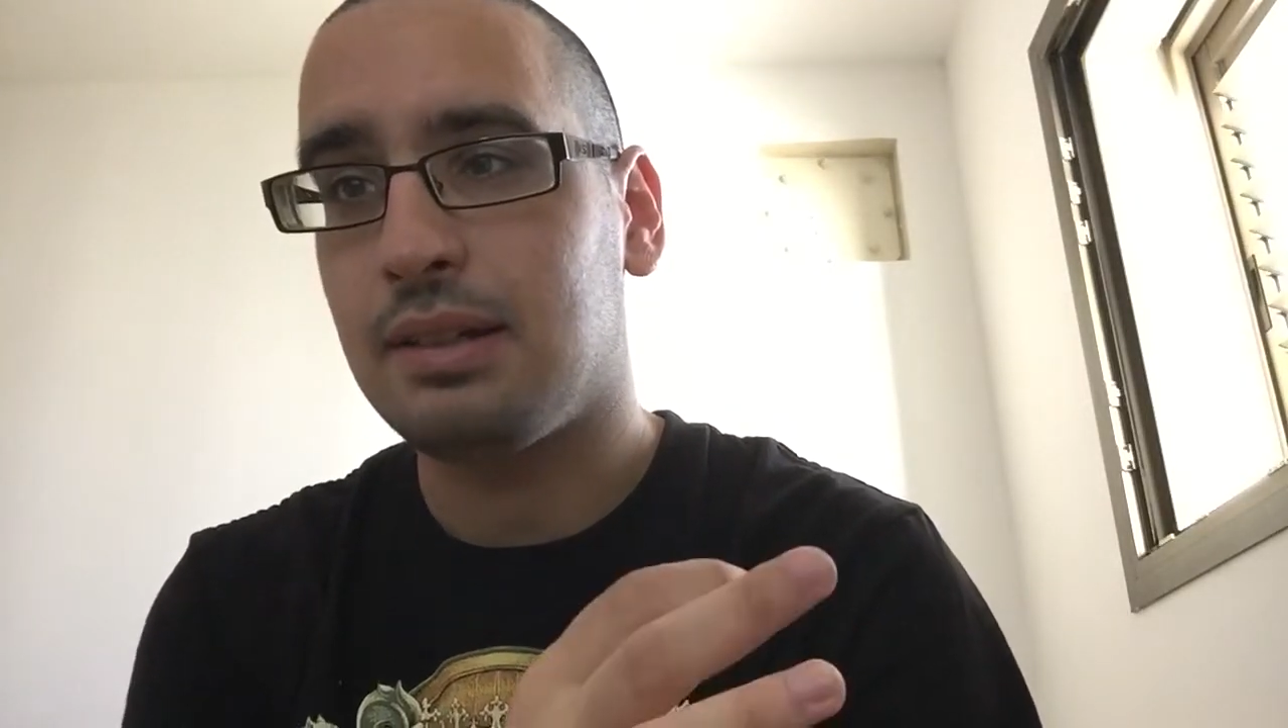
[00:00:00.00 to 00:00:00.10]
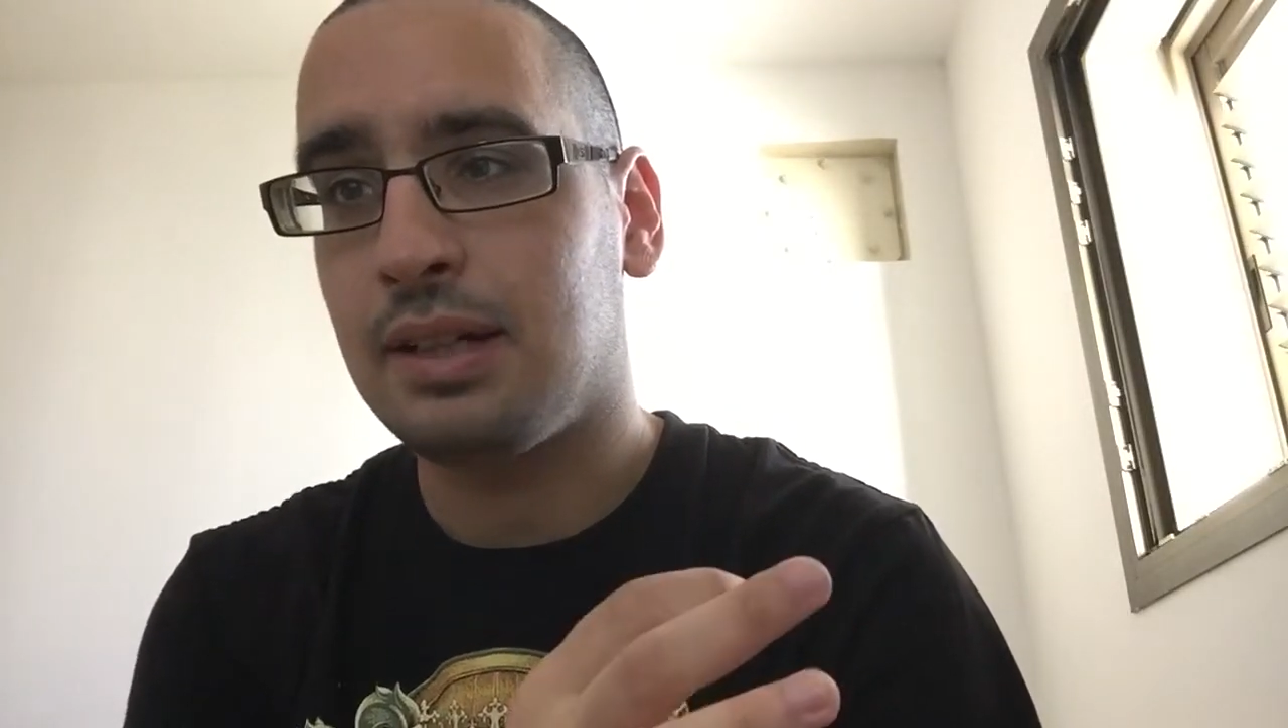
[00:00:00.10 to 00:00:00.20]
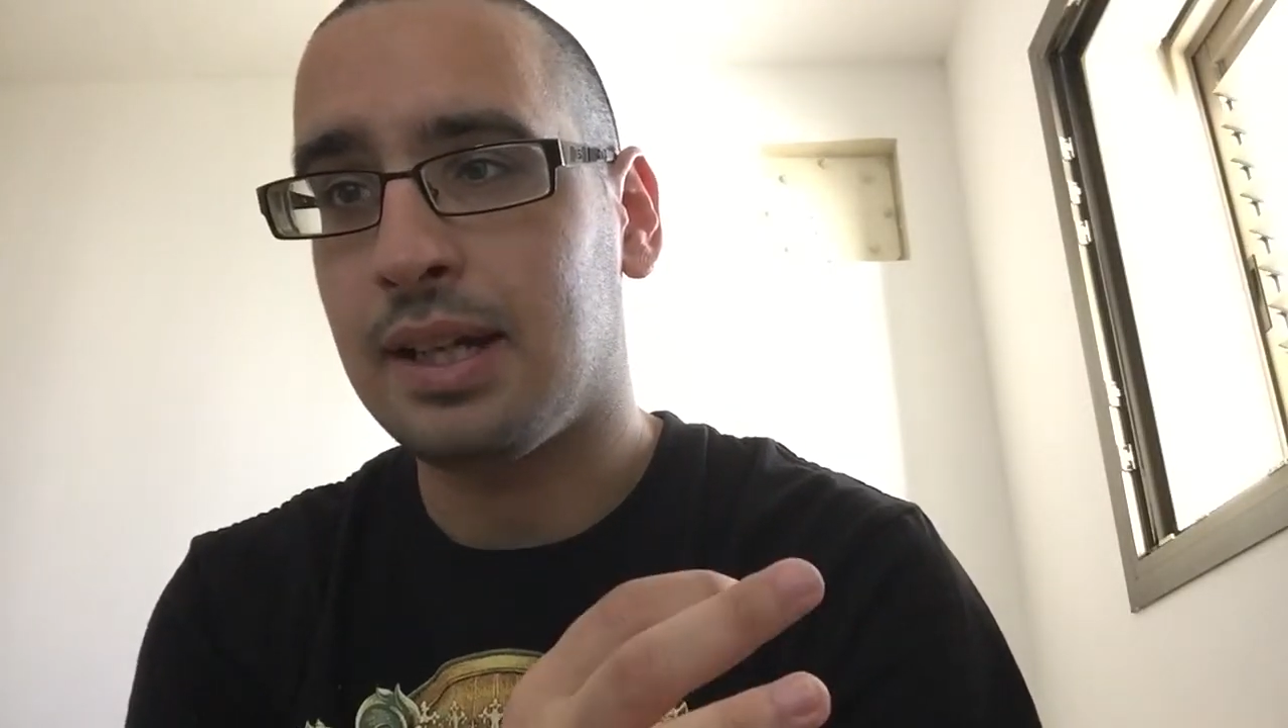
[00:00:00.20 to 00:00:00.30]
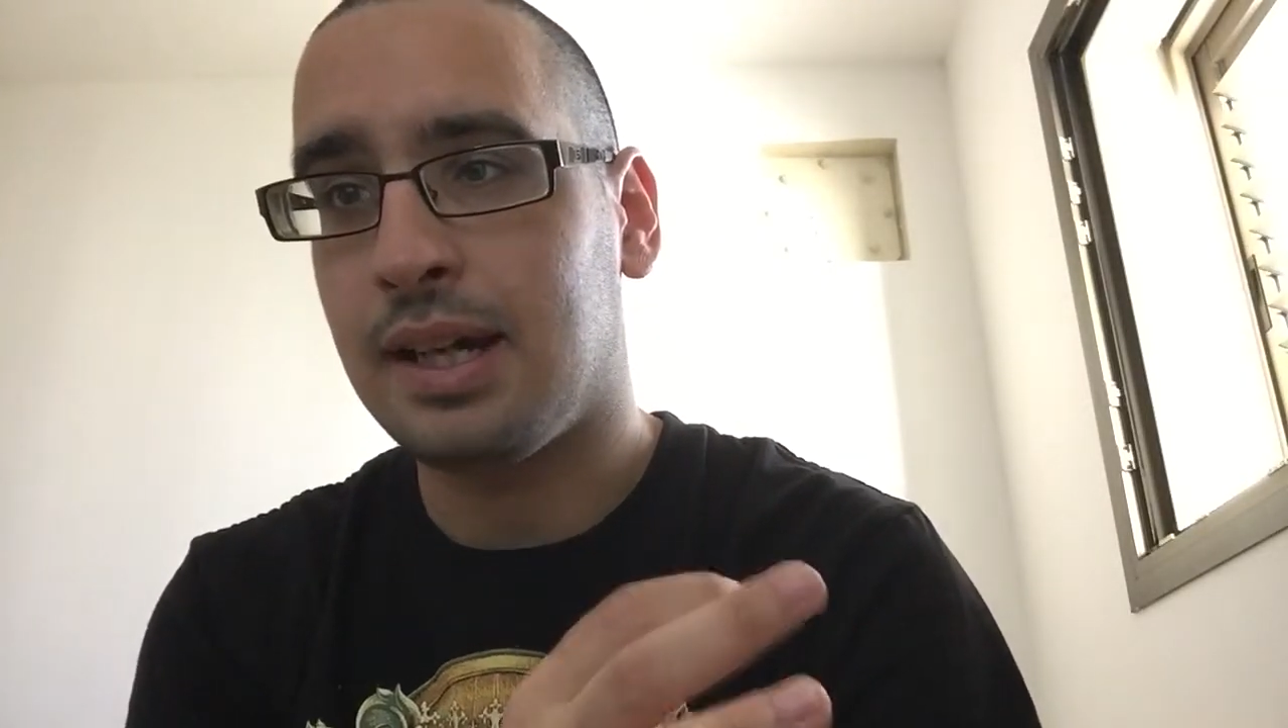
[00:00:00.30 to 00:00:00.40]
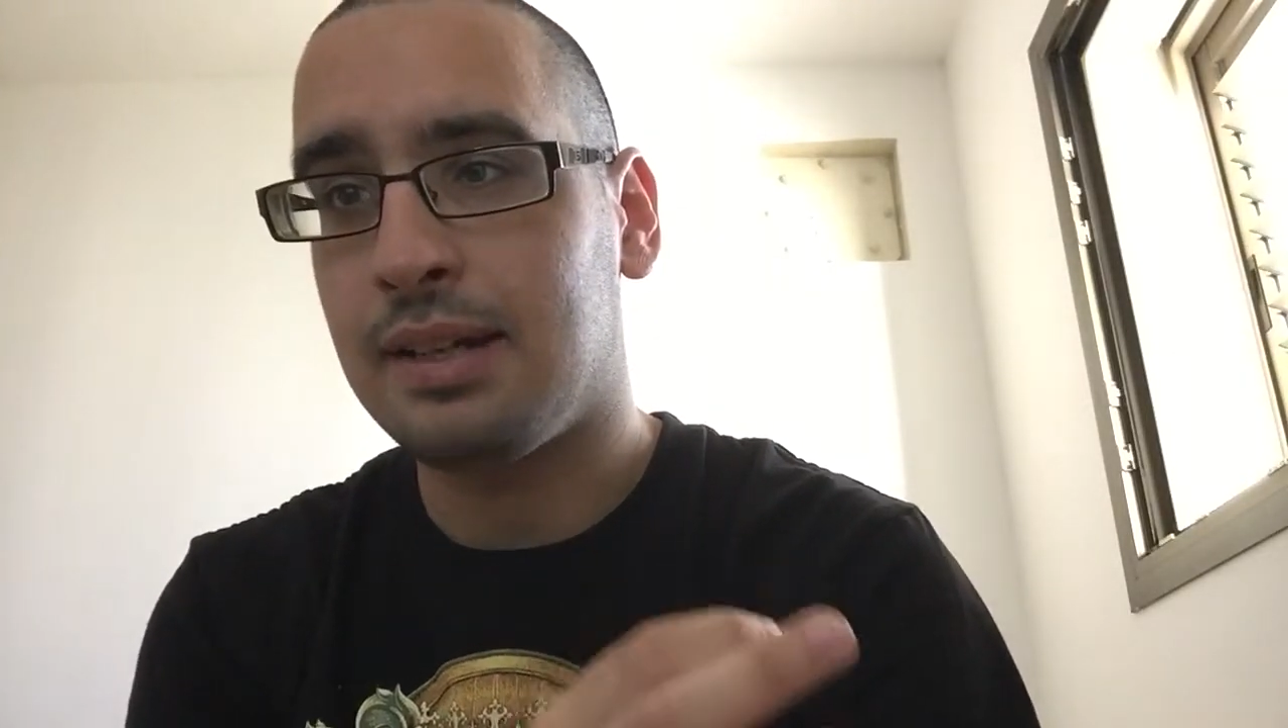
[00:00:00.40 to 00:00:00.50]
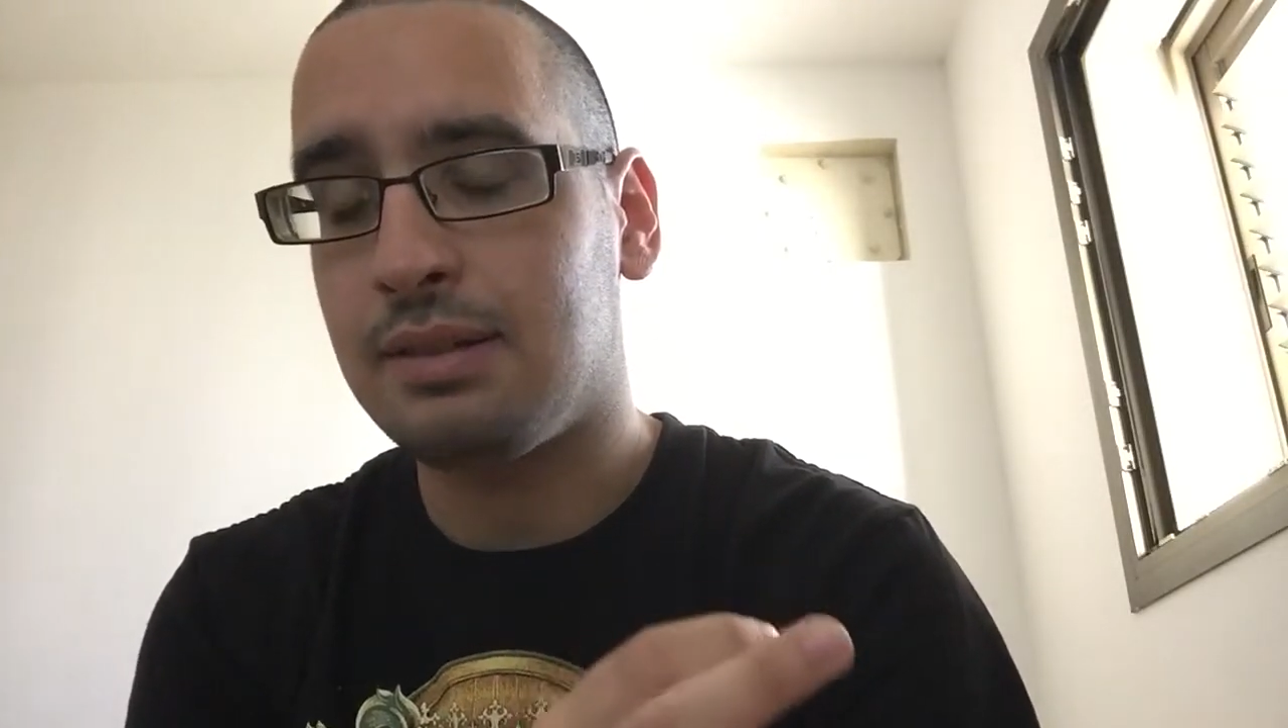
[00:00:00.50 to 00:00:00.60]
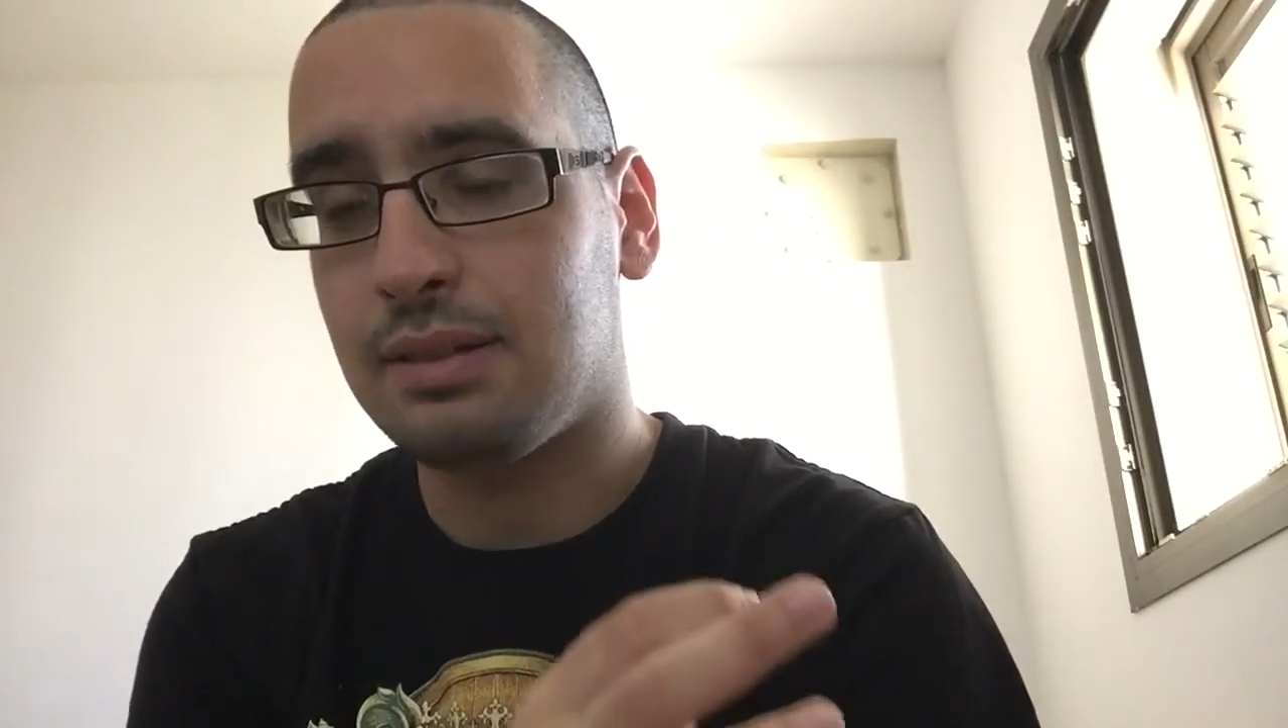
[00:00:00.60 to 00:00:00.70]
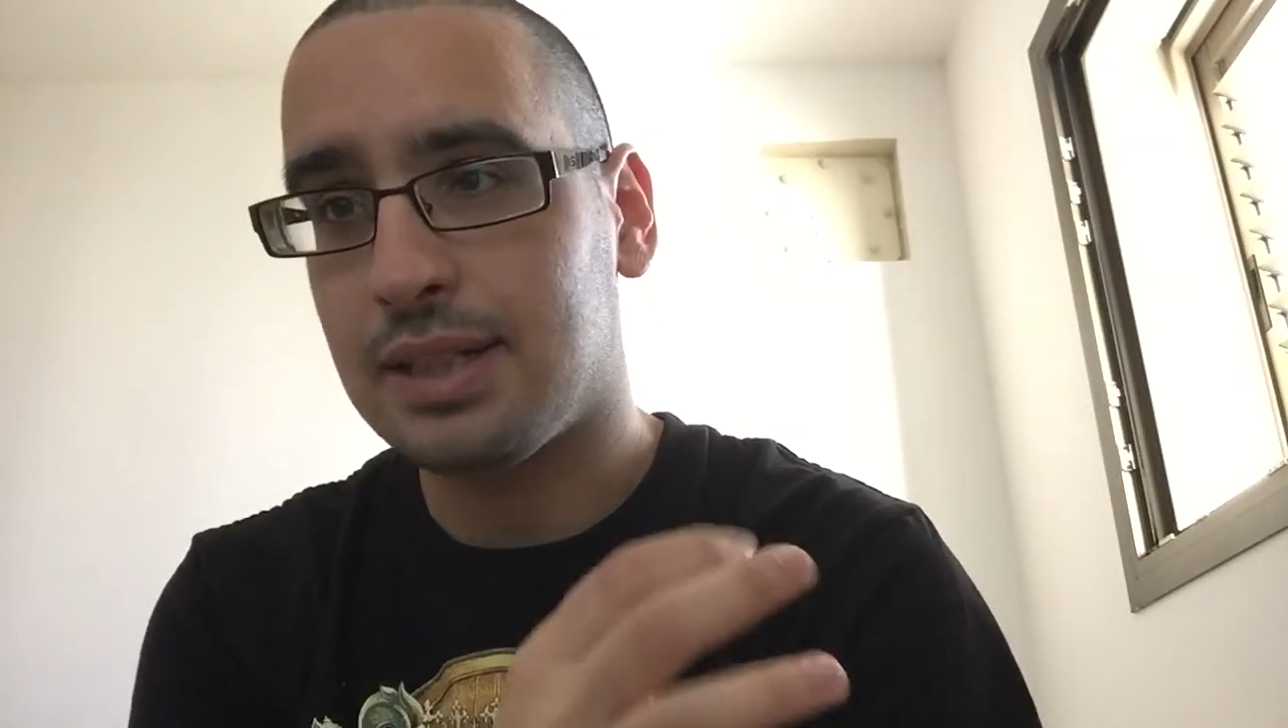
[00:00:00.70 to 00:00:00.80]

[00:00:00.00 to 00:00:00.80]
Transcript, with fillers: God